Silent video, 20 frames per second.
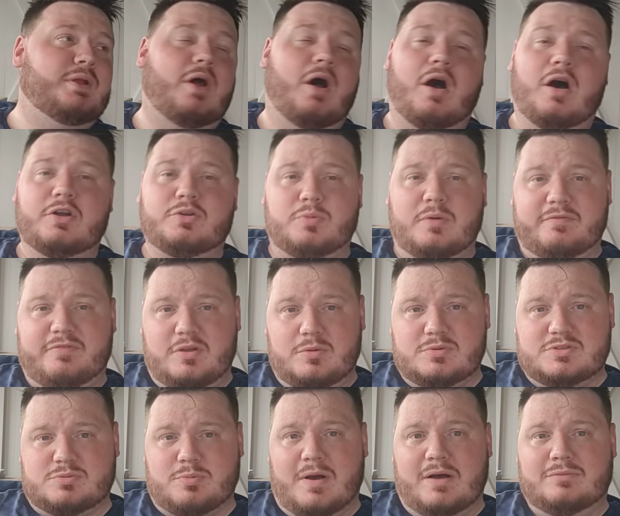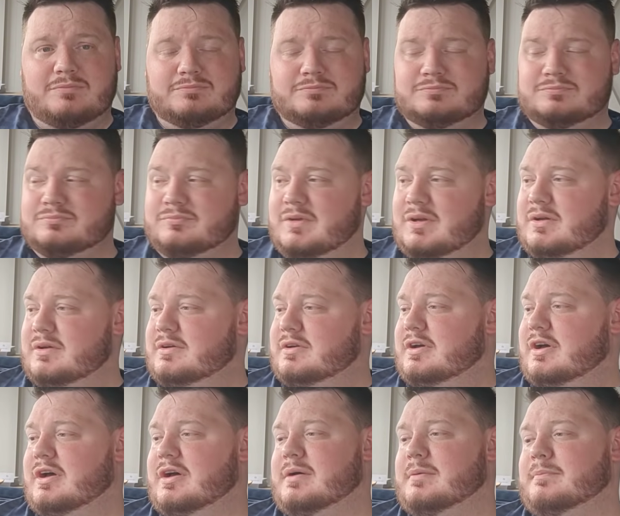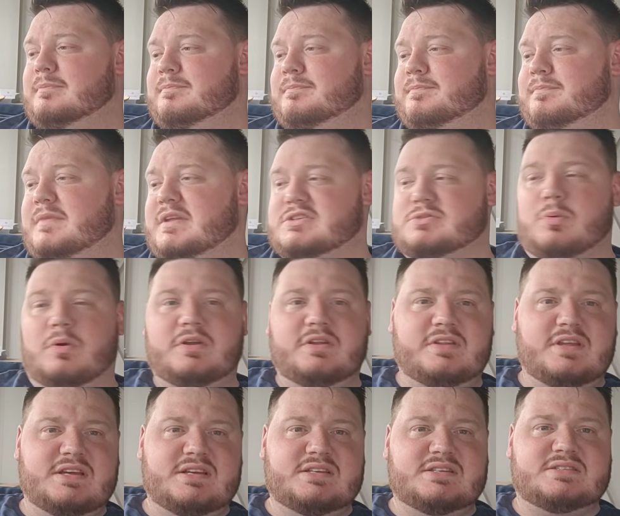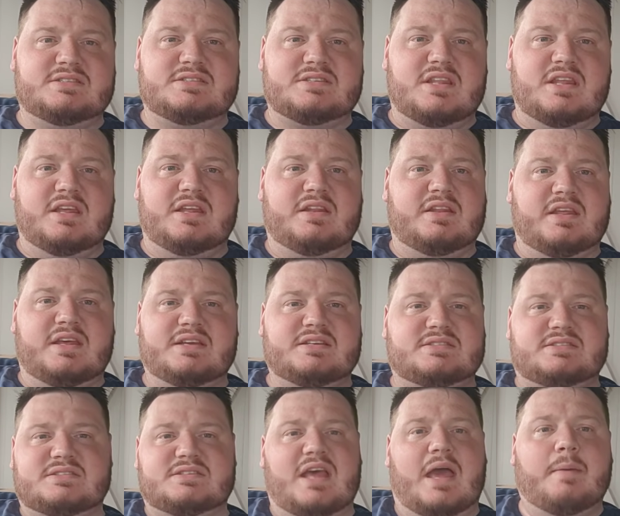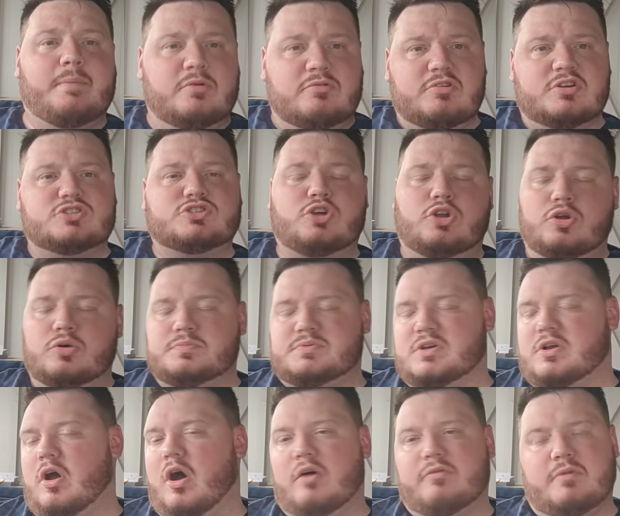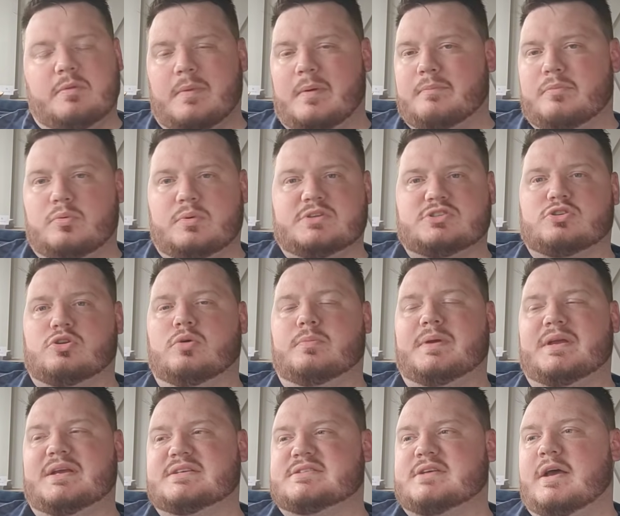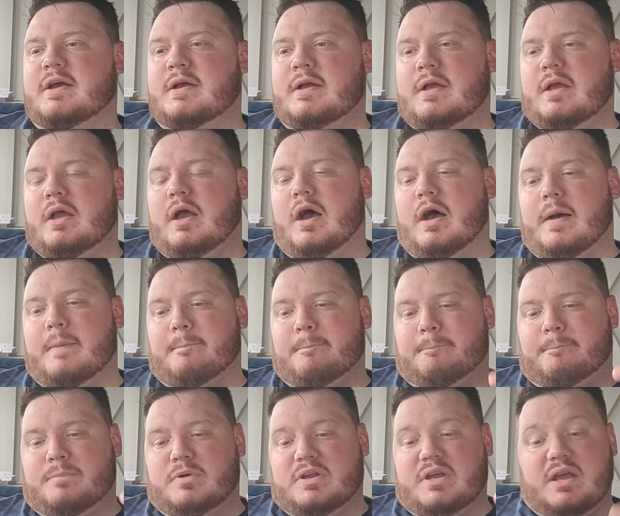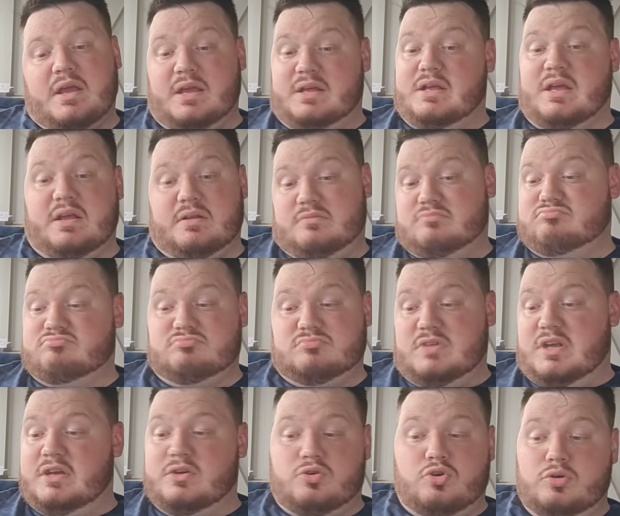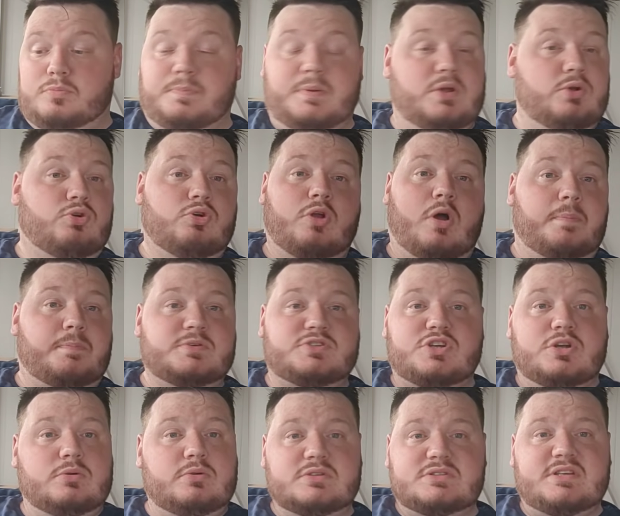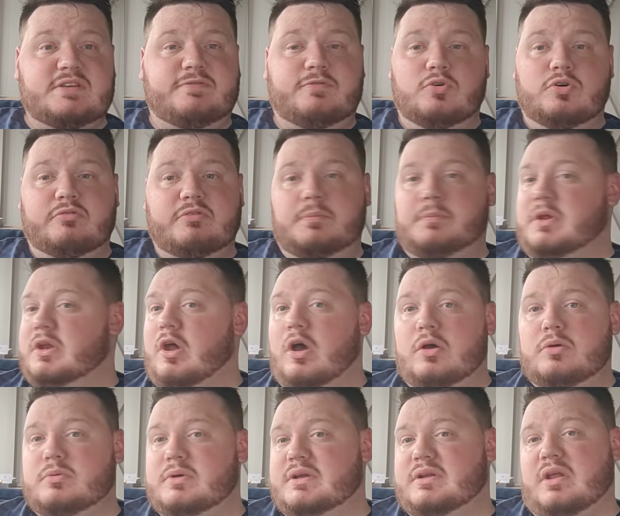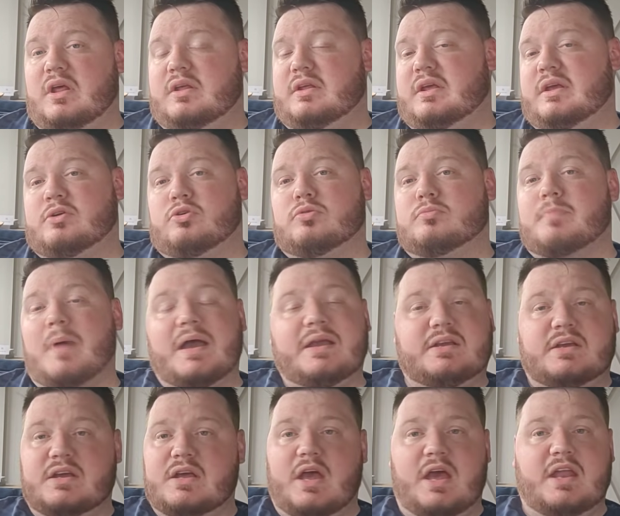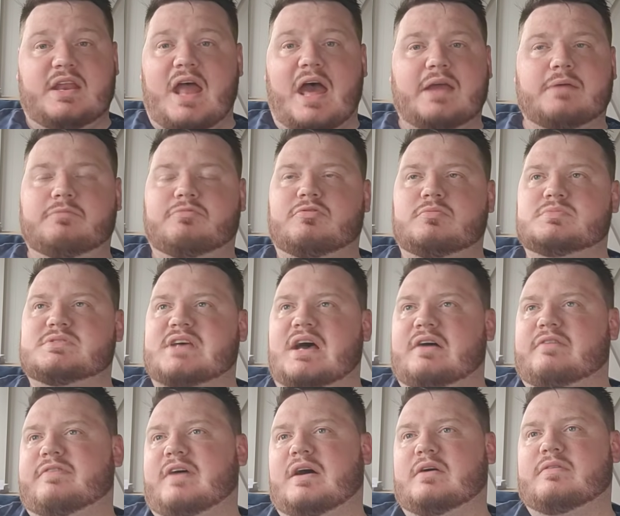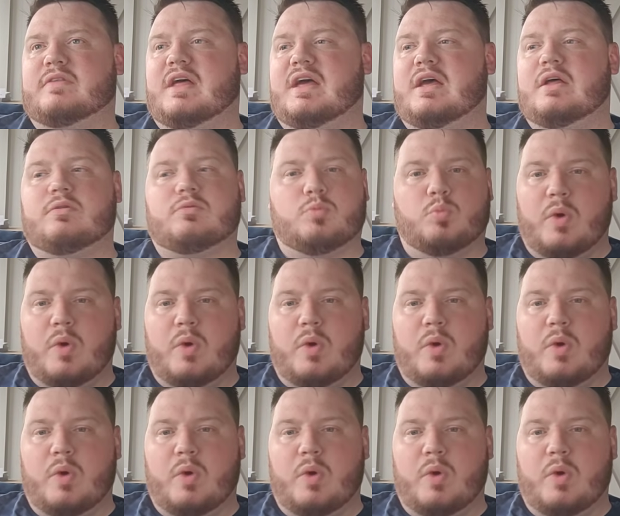Bernard with you as well. It's one of these Emirates clubs. I can't remember which club it is. But it could be a good opportunity for him, you know. He could make a name for himself out there.